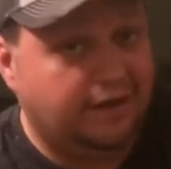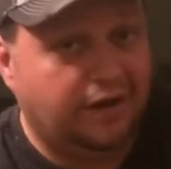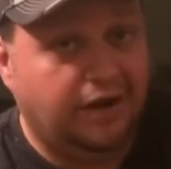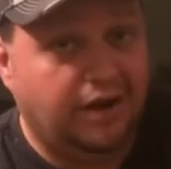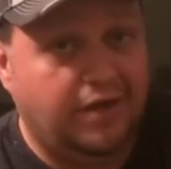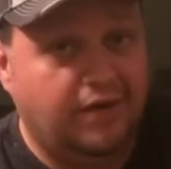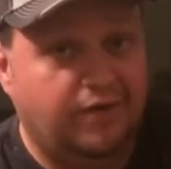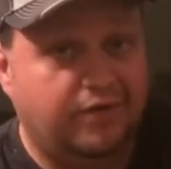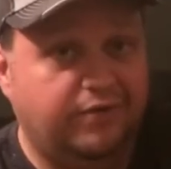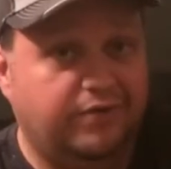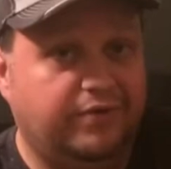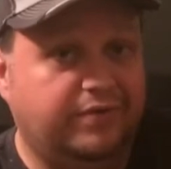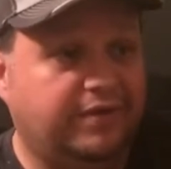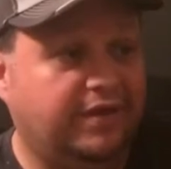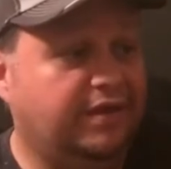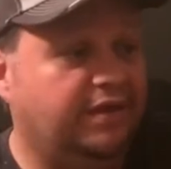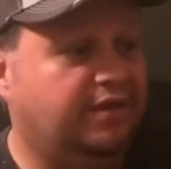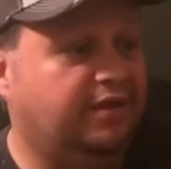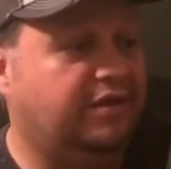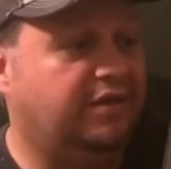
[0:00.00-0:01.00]
alone on
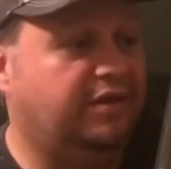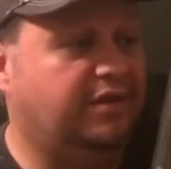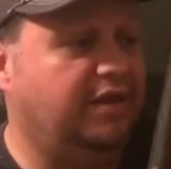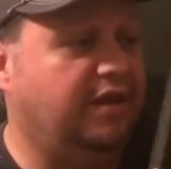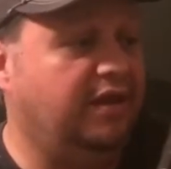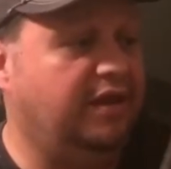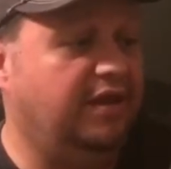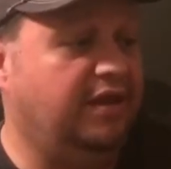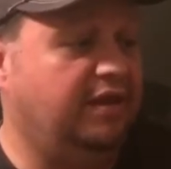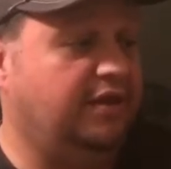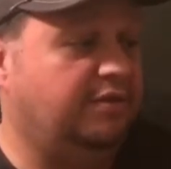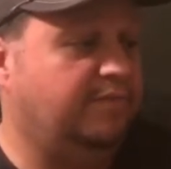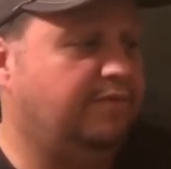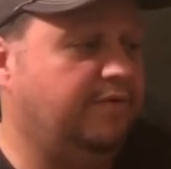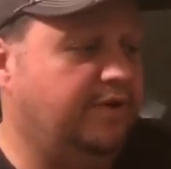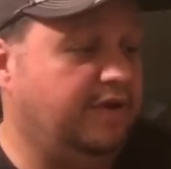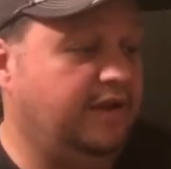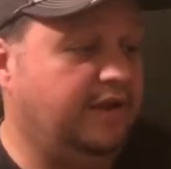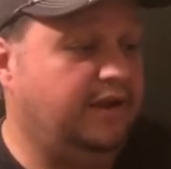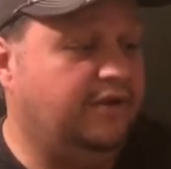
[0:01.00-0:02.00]
this is
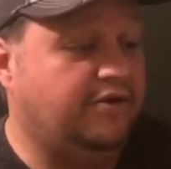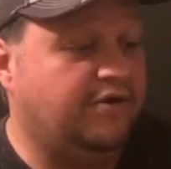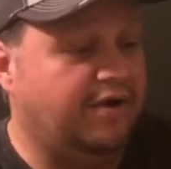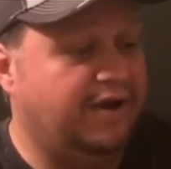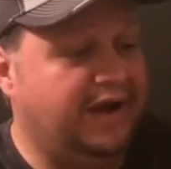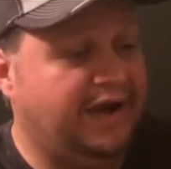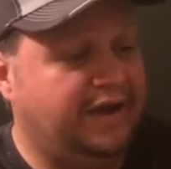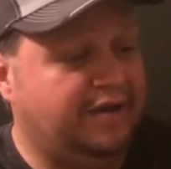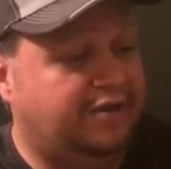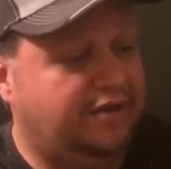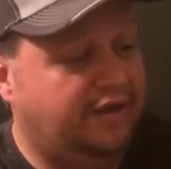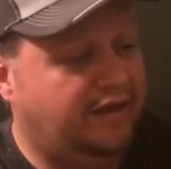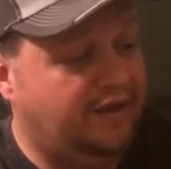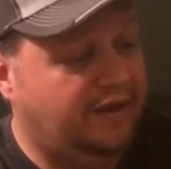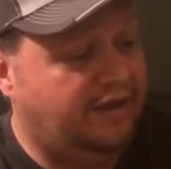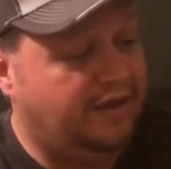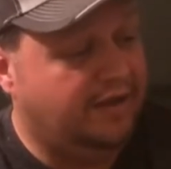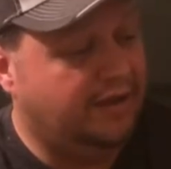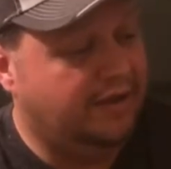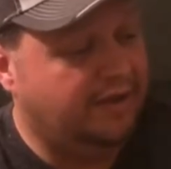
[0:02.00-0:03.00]
pretty
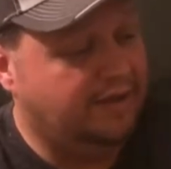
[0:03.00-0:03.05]
crazy.